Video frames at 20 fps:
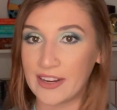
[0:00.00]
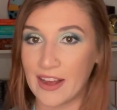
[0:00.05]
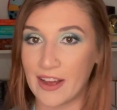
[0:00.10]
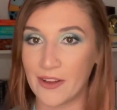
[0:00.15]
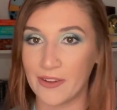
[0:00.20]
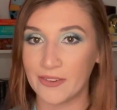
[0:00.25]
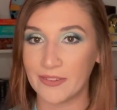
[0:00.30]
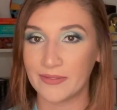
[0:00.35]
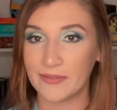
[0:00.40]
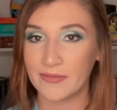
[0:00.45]

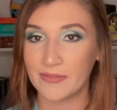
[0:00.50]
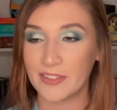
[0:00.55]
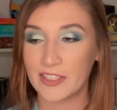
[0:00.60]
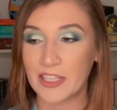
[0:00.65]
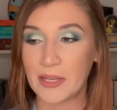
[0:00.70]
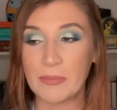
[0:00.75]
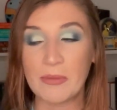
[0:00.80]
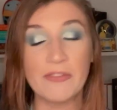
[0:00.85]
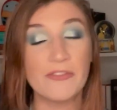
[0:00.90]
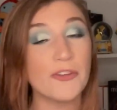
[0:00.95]
out
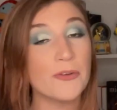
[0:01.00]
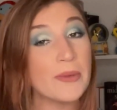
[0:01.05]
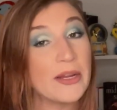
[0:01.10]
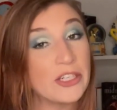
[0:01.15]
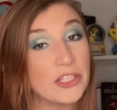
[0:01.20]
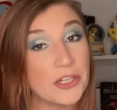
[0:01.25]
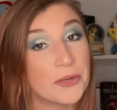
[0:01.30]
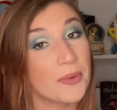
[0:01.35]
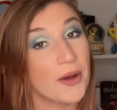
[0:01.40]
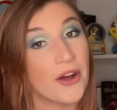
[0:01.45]
some
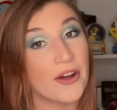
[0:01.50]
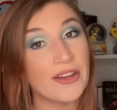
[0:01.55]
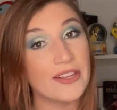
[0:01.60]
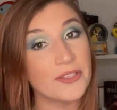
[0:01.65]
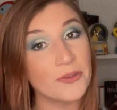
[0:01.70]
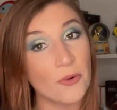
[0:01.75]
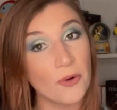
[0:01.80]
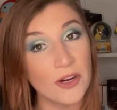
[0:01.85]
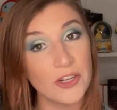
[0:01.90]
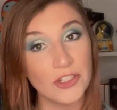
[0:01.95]
information about his
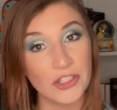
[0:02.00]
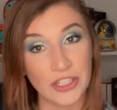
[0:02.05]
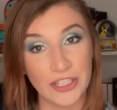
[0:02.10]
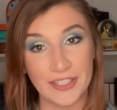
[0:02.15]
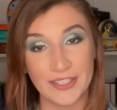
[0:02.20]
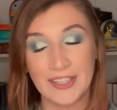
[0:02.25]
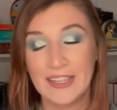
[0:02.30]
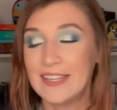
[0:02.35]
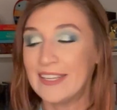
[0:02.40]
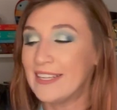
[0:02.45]

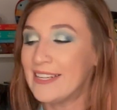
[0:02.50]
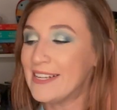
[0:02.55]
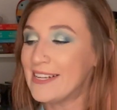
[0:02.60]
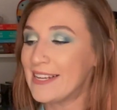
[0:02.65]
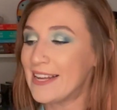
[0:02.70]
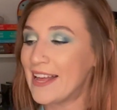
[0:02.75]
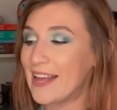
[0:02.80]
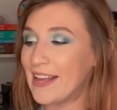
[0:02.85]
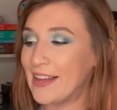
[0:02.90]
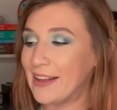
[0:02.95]
origin,
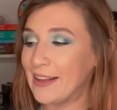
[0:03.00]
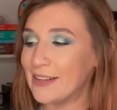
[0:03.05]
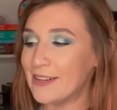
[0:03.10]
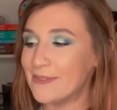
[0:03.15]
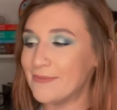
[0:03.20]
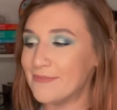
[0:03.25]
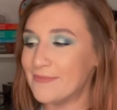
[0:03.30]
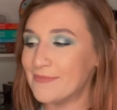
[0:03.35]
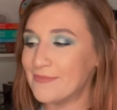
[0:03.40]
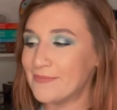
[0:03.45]

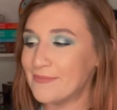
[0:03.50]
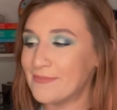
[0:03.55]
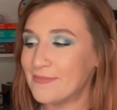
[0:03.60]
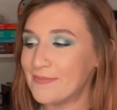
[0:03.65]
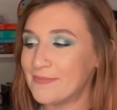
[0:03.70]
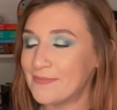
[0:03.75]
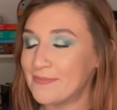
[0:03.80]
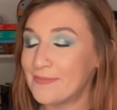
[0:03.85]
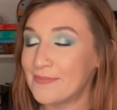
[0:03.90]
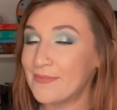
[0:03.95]
and
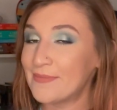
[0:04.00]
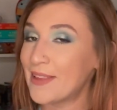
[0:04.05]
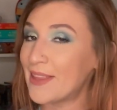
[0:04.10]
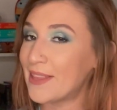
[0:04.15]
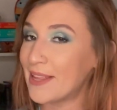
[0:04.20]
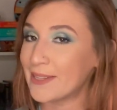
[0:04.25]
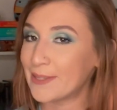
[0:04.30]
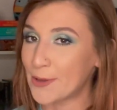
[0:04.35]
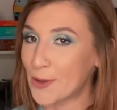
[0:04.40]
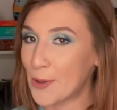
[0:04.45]

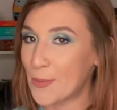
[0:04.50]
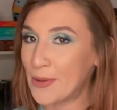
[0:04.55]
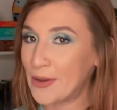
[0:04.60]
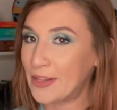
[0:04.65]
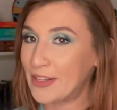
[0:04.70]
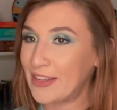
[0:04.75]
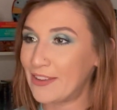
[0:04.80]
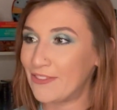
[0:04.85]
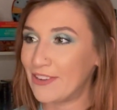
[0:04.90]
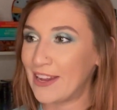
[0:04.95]
that's all I'm gonna
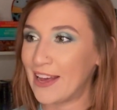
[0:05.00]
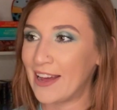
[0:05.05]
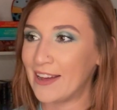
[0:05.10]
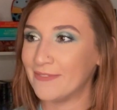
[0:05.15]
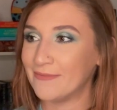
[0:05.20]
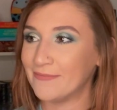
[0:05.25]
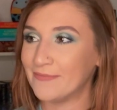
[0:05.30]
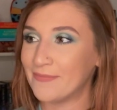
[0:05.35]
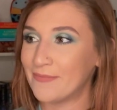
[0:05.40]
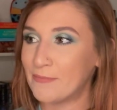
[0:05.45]
leave it at.
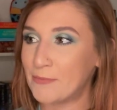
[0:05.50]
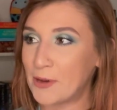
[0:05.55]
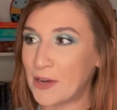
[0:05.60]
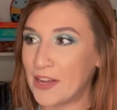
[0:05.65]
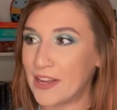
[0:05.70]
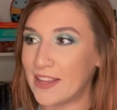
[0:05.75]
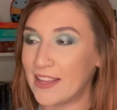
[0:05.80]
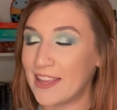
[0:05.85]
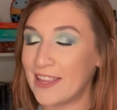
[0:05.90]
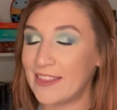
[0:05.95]

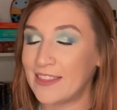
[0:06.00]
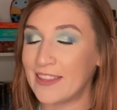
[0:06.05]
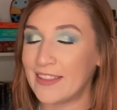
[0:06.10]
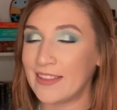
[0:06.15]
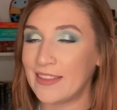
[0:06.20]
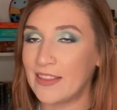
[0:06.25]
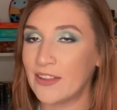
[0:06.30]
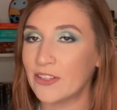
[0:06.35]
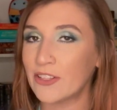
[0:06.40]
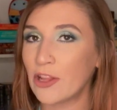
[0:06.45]
But and
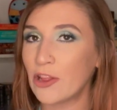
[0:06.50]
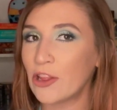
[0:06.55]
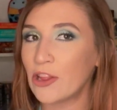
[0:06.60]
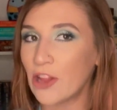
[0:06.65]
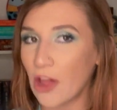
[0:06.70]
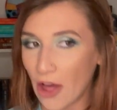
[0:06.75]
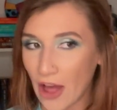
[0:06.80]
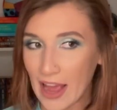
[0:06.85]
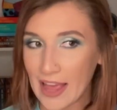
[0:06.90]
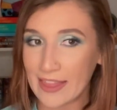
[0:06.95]
there's a
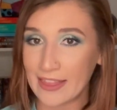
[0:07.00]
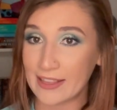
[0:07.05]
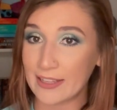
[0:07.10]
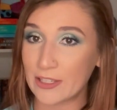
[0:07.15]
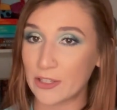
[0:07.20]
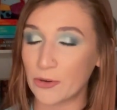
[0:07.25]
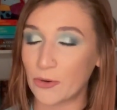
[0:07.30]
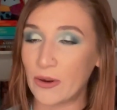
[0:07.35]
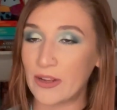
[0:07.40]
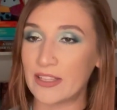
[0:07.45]
lot in this
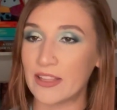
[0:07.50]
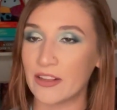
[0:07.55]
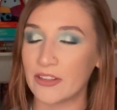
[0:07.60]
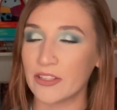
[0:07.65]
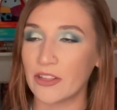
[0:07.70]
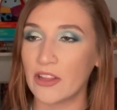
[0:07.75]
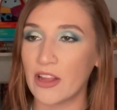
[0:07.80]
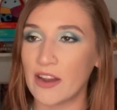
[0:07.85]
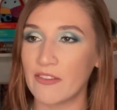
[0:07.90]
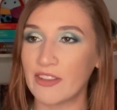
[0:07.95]
story. There's
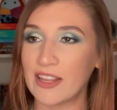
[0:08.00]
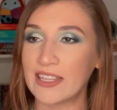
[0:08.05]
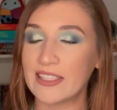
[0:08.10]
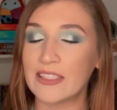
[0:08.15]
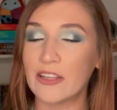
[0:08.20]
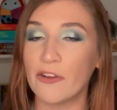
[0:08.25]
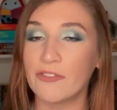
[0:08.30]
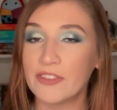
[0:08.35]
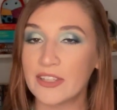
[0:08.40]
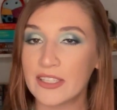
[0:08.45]
a lot of like
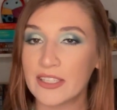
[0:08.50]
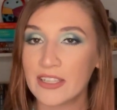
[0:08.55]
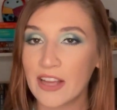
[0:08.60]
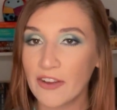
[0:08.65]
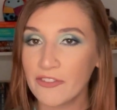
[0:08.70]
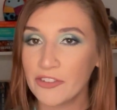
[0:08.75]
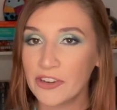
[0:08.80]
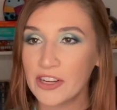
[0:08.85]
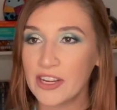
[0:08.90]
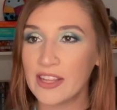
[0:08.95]

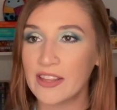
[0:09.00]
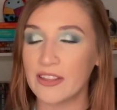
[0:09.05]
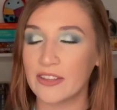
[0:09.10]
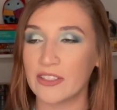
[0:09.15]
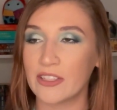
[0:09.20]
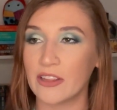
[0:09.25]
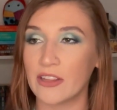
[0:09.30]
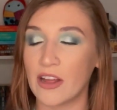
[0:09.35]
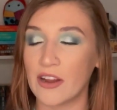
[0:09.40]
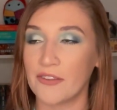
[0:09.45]
self-discovery, there's
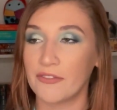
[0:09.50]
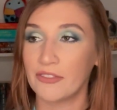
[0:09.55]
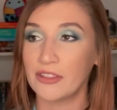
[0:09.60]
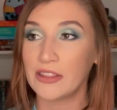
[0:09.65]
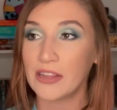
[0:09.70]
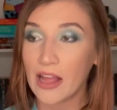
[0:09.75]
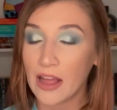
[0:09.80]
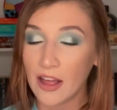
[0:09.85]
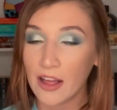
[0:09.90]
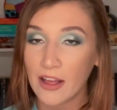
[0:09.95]
a lot of
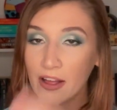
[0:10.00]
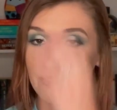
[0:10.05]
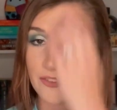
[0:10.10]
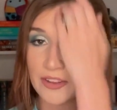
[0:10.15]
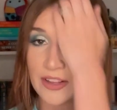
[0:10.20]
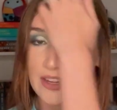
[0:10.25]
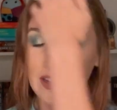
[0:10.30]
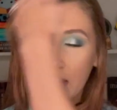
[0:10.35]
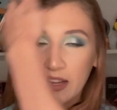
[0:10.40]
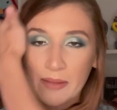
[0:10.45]
love
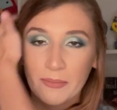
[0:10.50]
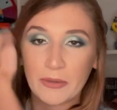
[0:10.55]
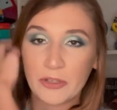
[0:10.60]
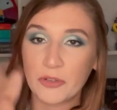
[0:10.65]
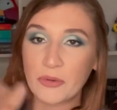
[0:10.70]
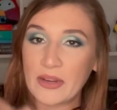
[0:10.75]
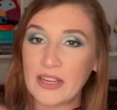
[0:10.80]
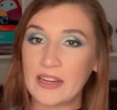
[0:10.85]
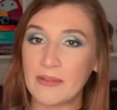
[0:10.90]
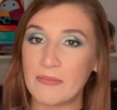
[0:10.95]

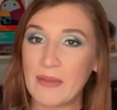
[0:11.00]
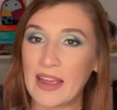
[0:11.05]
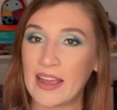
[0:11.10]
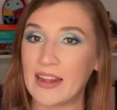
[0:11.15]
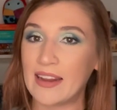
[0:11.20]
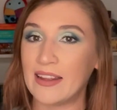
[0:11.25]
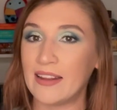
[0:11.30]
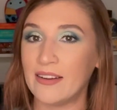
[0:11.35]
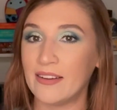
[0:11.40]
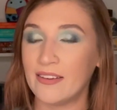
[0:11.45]
between
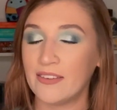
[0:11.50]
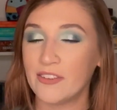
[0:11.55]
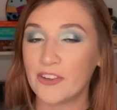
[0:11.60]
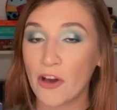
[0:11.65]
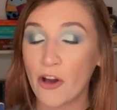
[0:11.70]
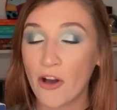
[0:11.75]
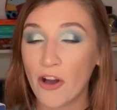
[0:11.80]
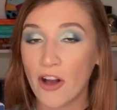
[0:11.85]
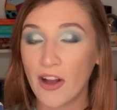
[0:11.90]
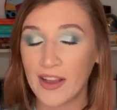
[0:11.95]
man and
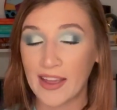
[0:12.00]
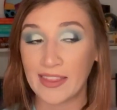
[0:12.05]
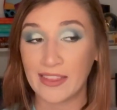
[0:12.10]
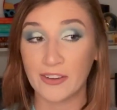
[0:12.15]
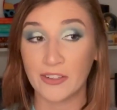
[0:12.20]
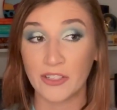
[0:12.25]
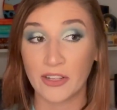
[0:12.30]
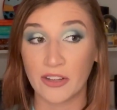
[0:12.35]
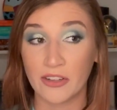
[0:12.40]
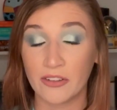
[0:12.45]
dog, and
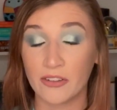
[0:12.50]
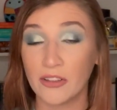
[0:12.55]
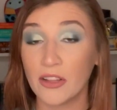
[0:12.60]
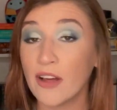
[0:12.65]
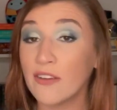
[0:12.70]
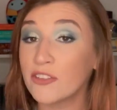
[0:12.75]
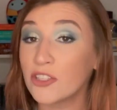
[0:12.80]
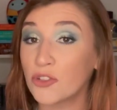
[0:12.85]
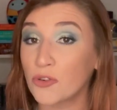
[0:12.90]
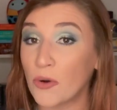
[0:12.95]
there's a
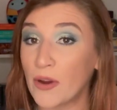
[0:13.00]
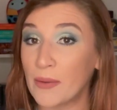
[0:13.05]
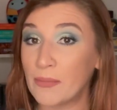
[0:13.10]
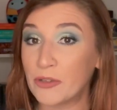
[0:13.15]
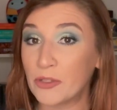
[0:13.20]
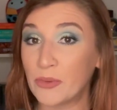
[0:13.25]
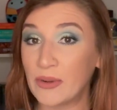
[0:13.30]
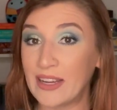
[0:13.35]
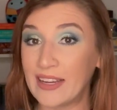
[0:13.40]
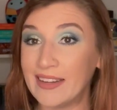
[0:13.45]
love story
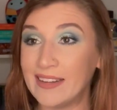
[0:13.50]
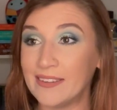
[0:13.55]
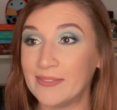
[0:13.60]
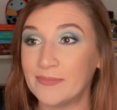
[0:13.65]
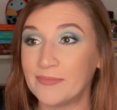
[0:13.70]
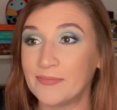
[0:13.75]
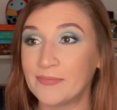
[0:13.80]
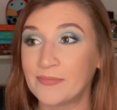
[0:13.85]
between,